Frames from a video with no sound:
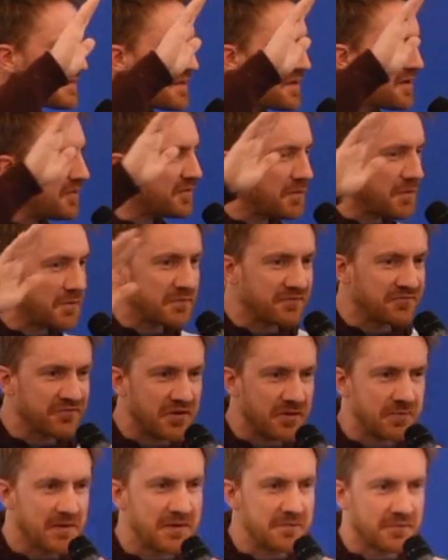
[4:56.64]
there may be a
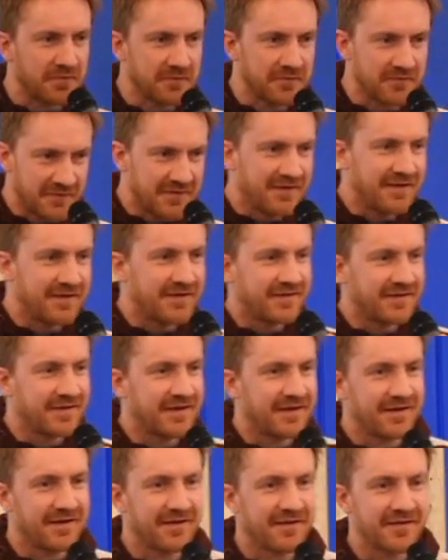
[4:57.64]
few people.
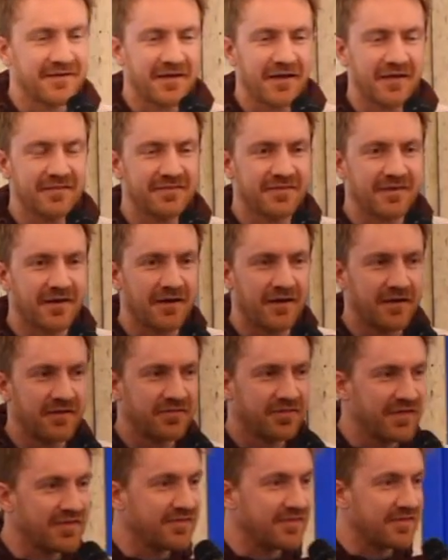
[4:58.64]
Yeah, and uh,
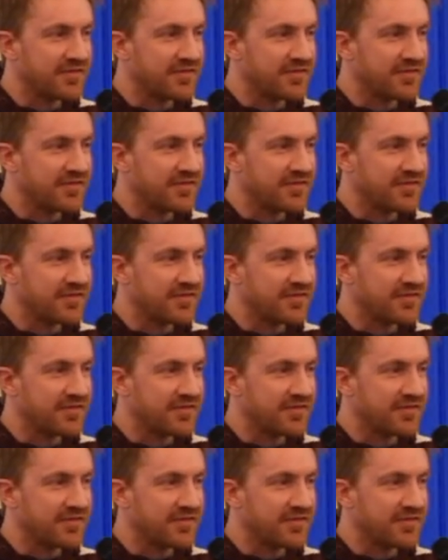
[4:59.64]
this